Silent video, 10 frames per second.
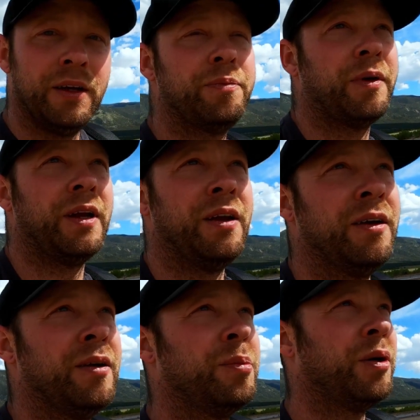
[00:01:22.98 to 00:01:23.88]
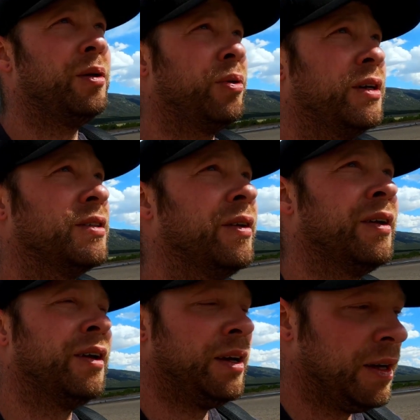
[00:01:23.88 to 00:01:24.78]
It's pretty impressive.
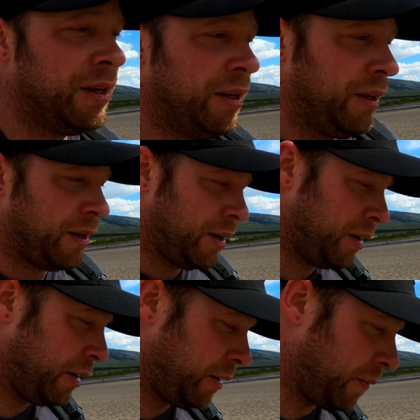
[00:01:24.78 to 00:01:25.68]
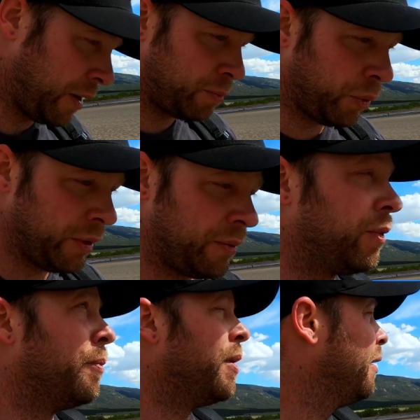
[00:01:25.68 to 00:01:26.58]
Us boys
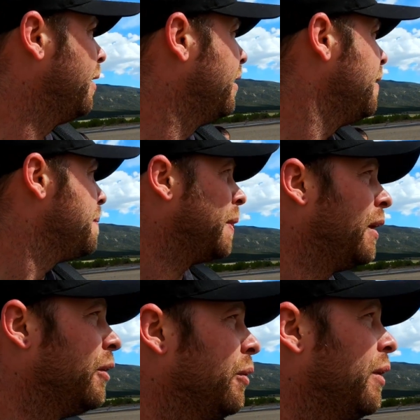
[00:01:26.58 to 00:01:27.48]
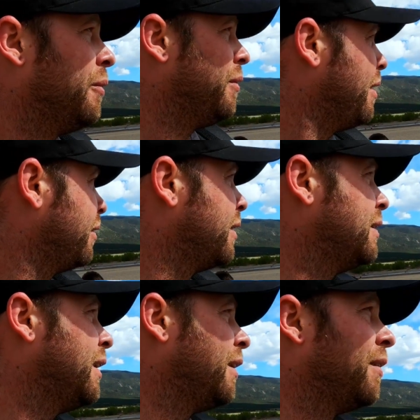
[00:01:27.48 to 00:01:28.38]
from Illinois, we've never
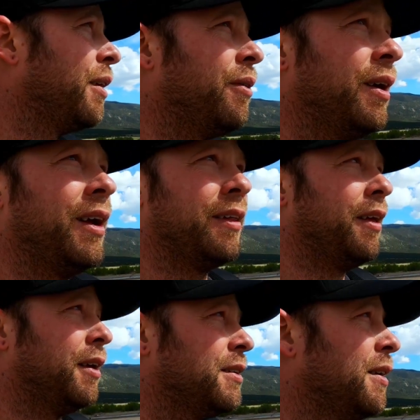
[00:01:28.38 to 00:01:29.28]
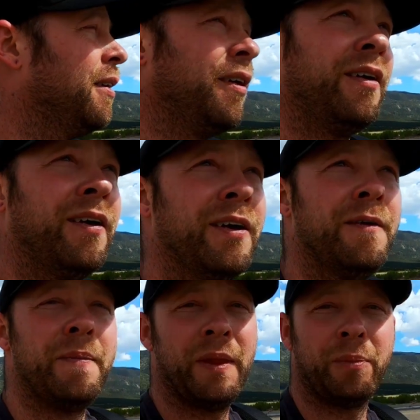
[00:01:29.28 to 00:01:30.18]
seen anything quite like this.
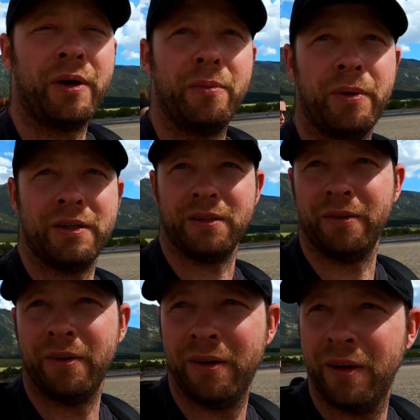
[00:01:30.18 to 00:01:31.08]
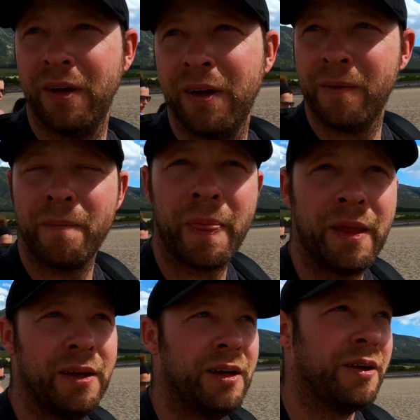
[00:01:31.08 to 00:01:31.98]
Pretty impressive.
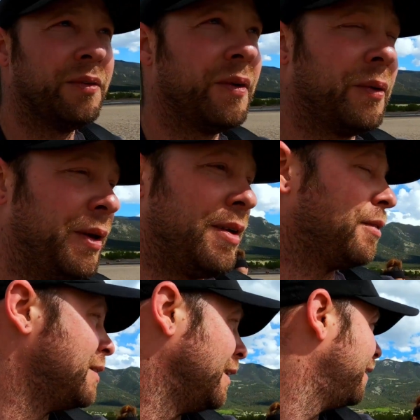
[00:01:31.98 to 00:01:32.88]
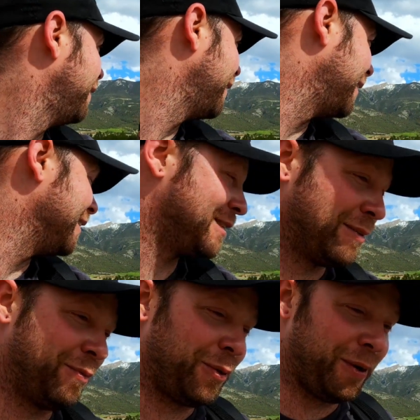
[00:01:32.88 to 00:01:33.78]
We've never seen anything like this in
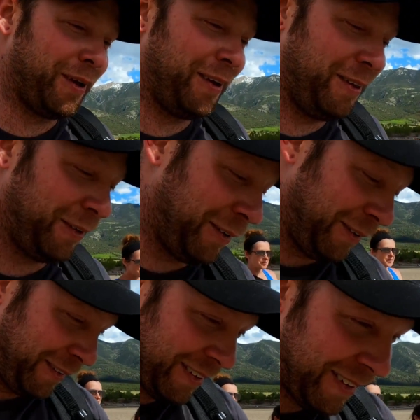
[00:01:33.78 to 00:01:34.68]
Florida either.